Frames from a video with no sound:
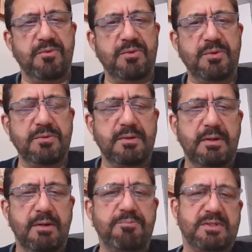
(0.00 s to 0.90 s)

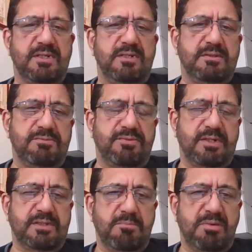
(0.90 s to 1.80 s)
a person is, for
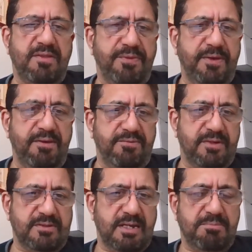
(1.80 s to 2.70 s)
example, a thief, for
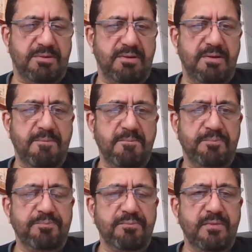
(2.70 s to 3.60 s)
example.
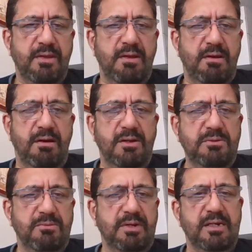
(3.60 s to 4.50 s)
Are
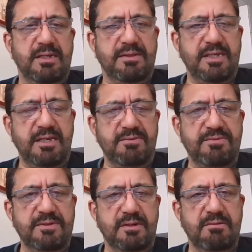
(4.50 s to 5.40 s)
you really a thief,
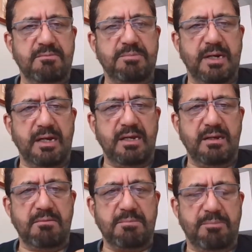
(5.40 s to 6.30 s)
by
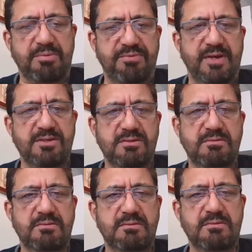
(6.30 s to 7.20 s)

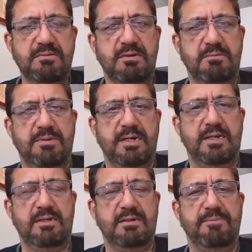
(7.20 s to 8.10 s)
profession, or
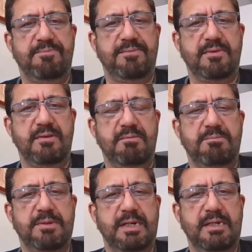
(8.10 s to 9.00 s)

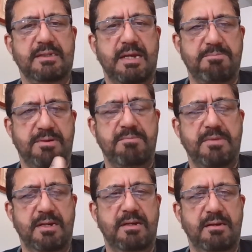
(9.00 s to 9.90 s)
by
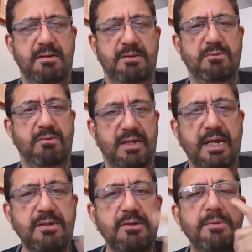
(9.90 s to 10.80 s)
temperament, and you
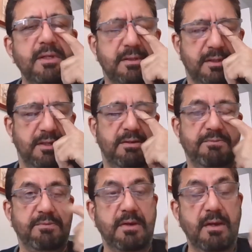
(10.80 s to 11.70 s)
like to be a thief?